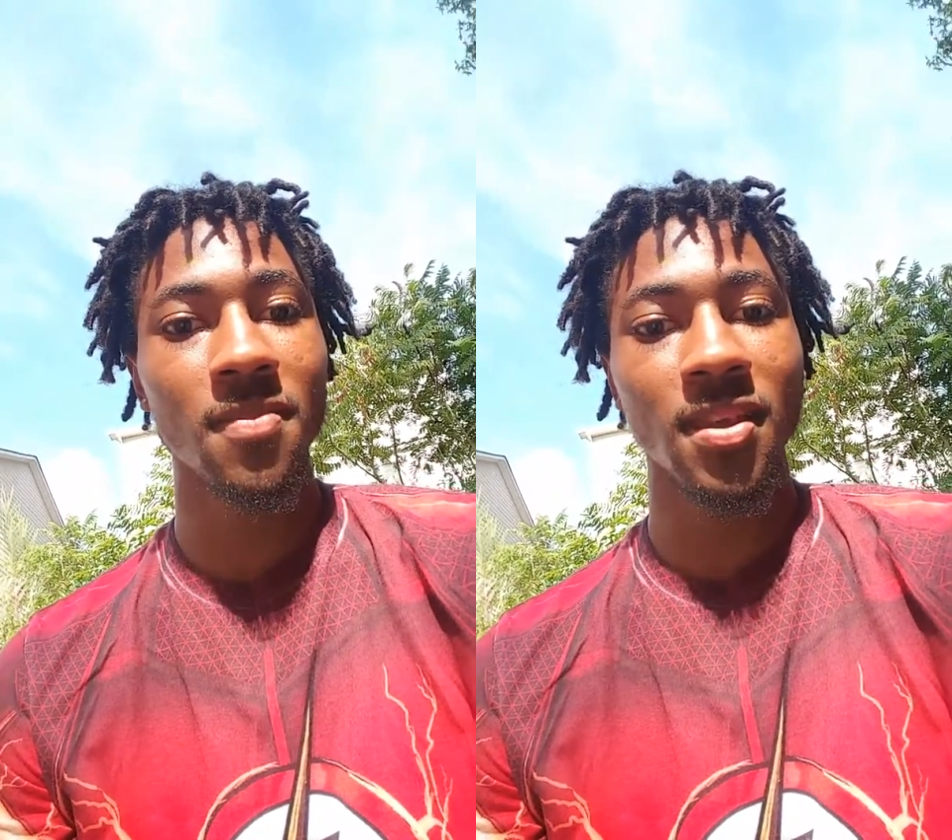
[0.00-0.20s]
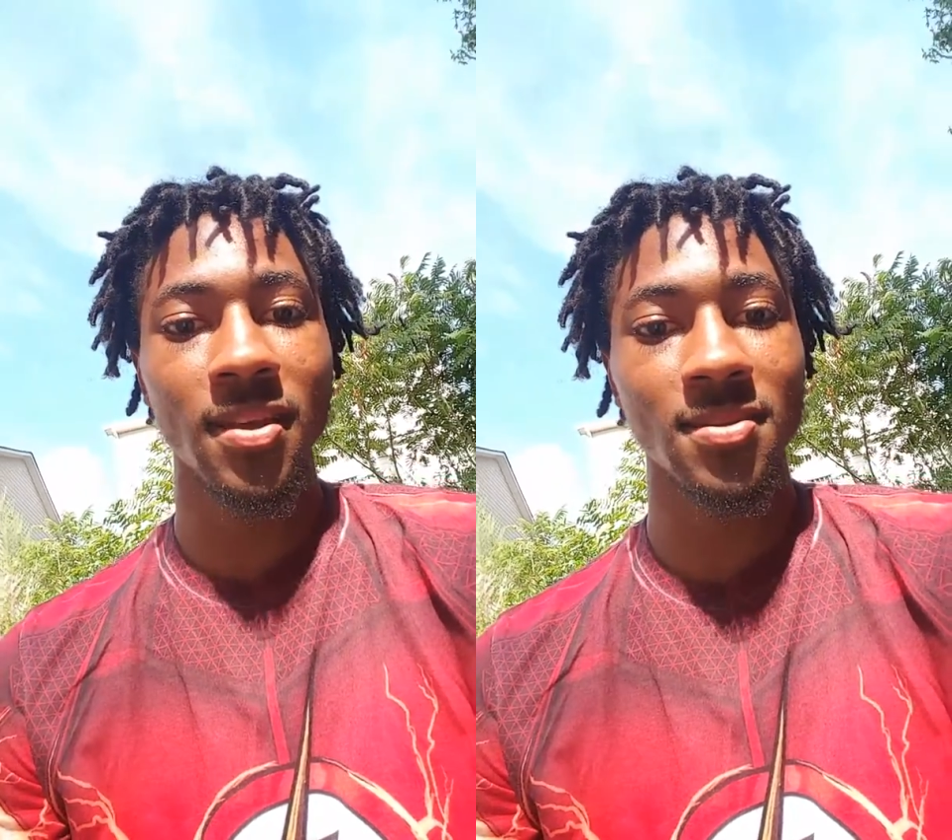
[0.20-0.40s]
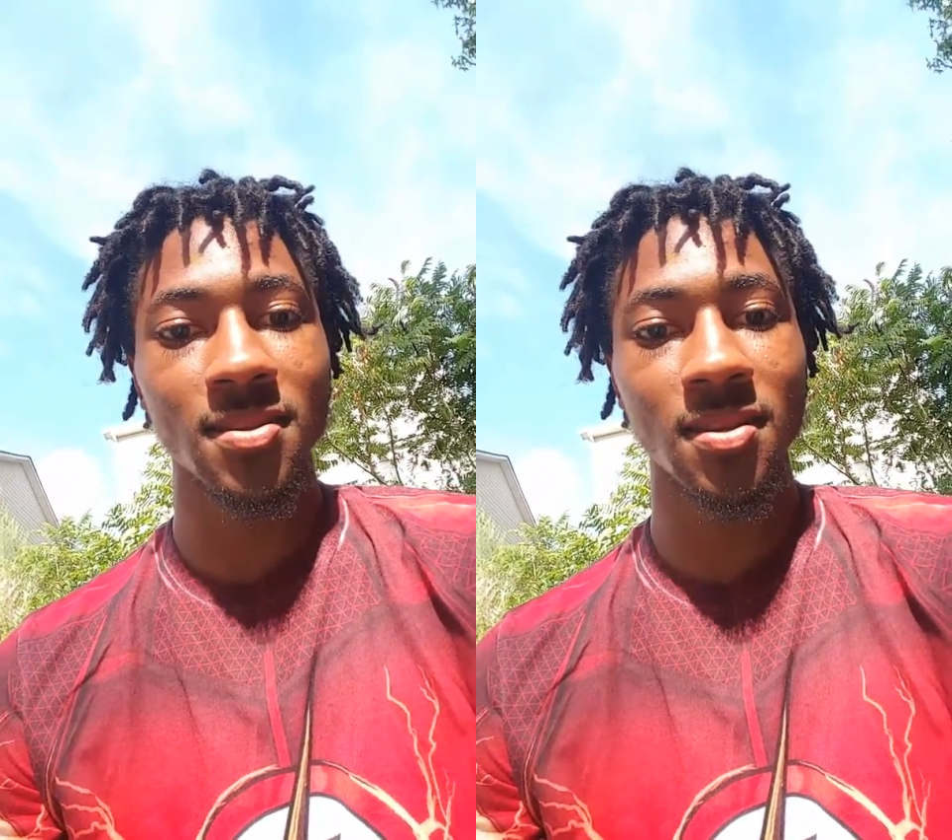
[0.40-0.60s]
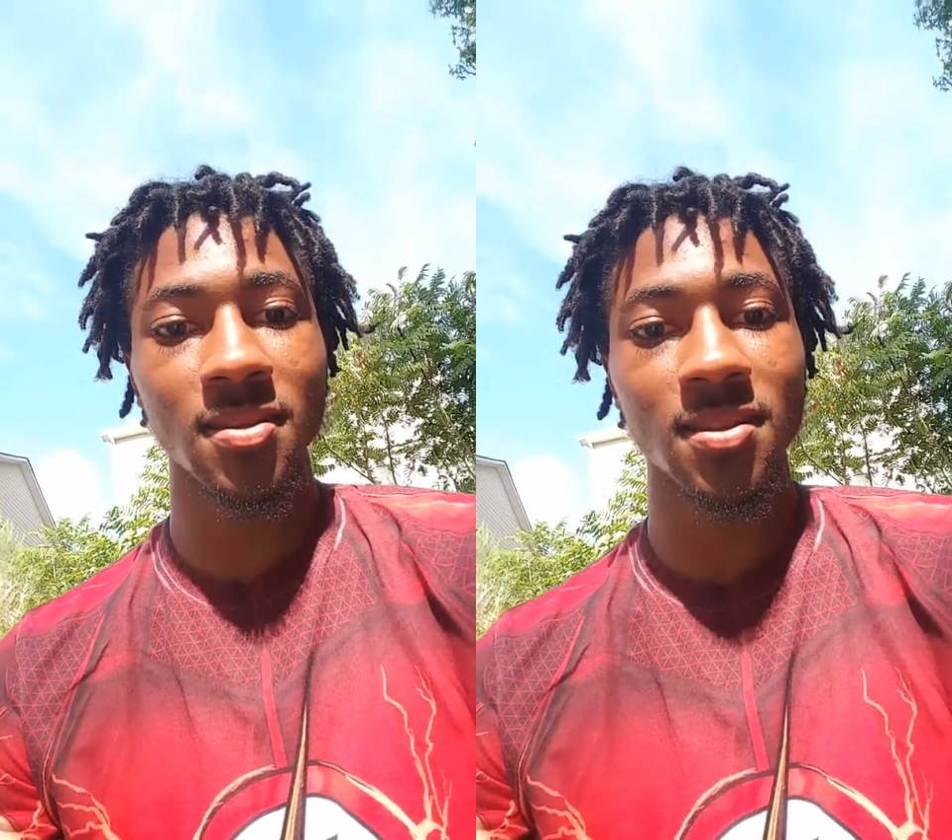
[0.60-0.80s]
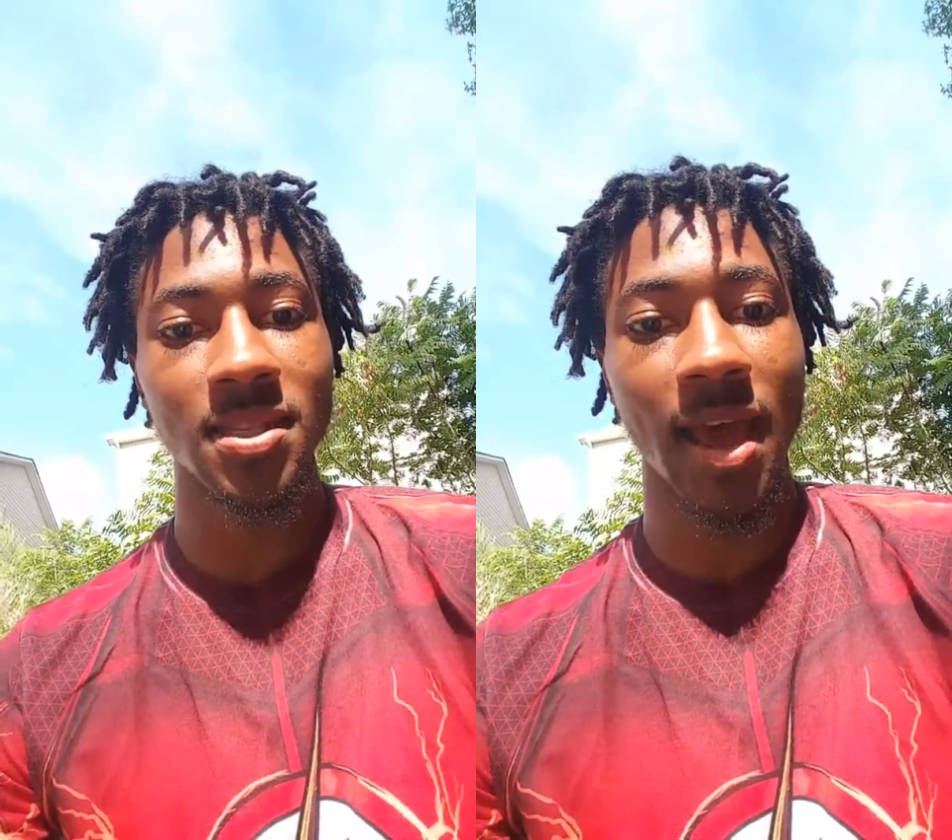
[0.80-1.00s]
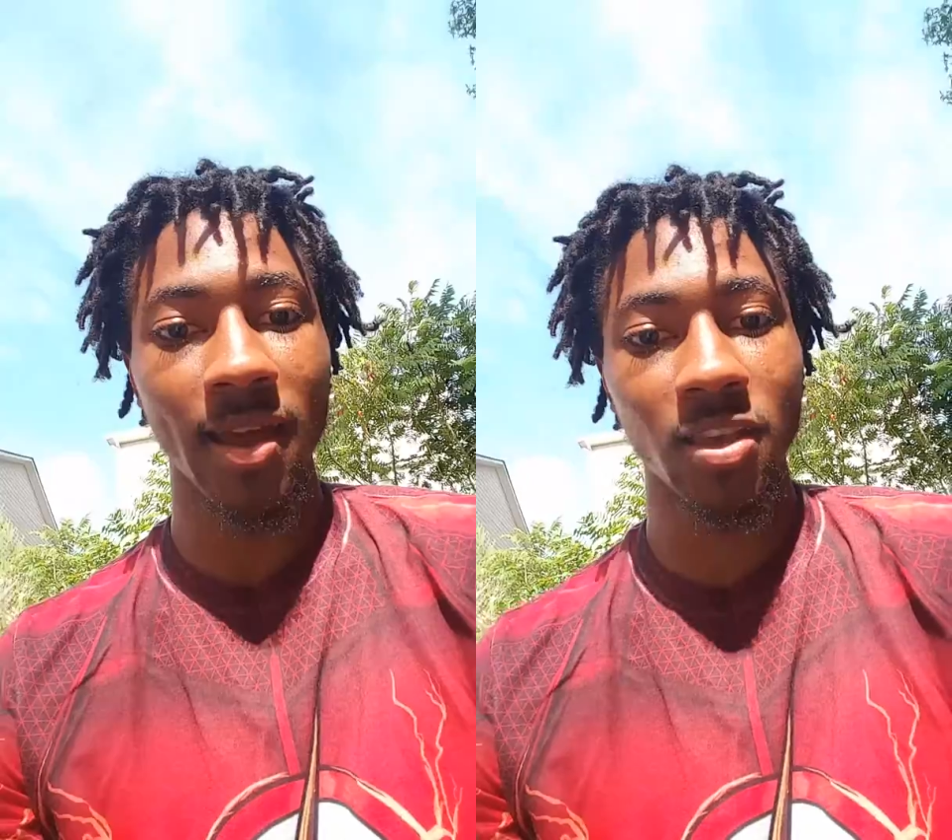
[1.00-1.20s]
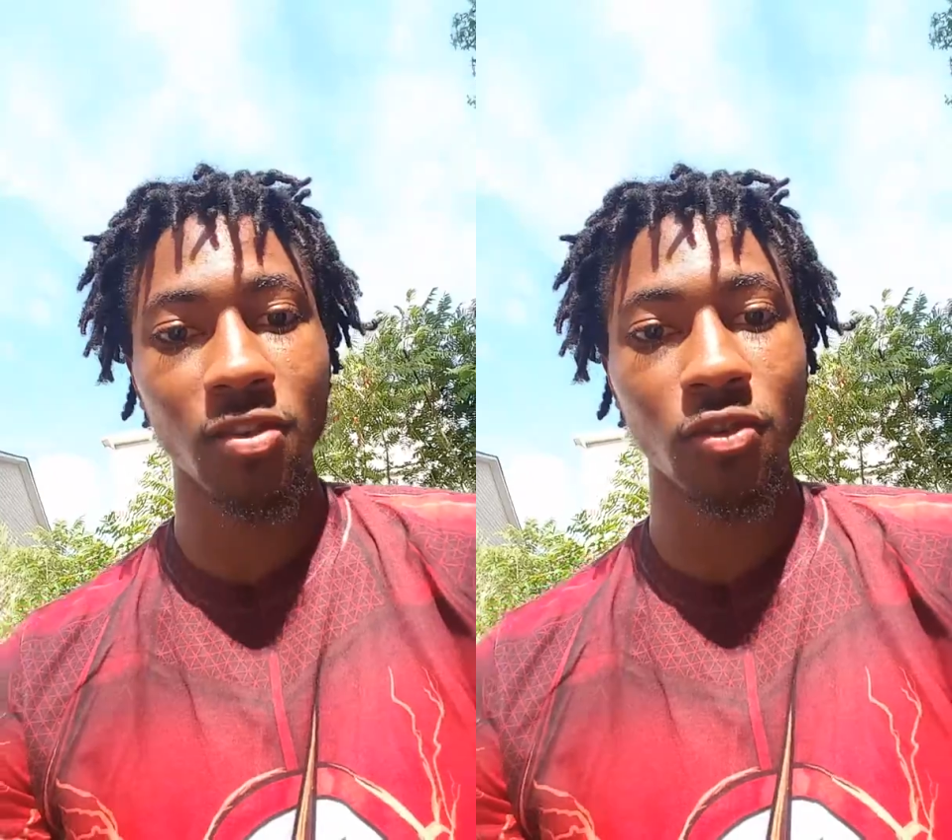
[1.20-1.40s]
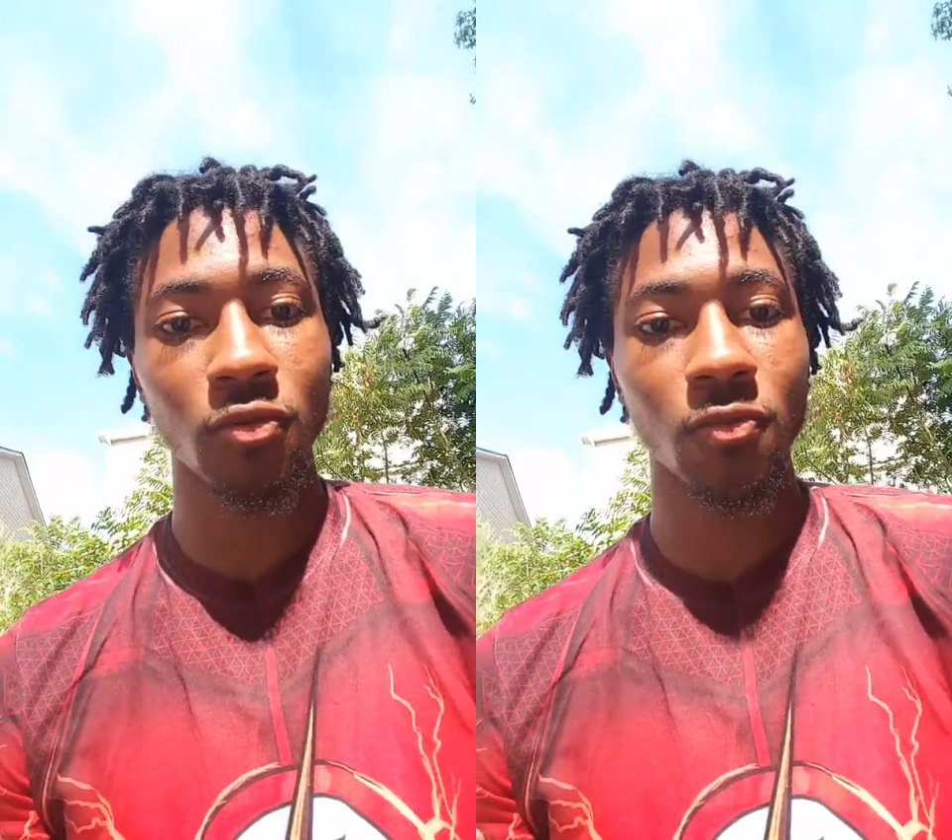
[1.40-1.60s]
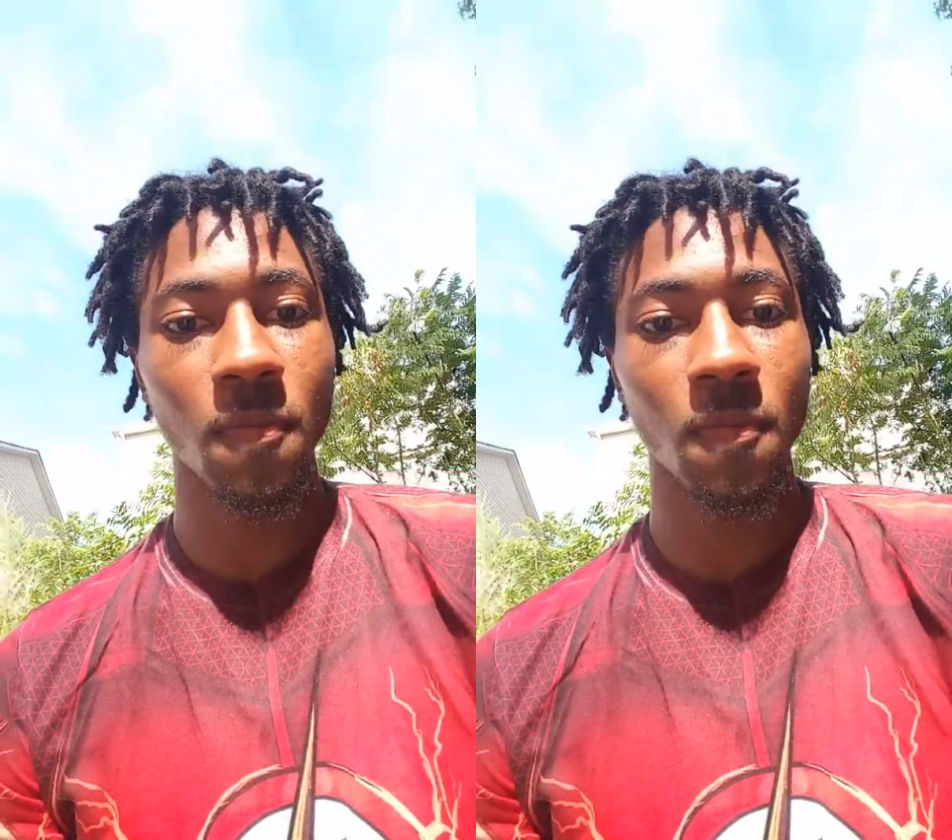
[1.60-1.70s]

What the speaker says: entities attacking you,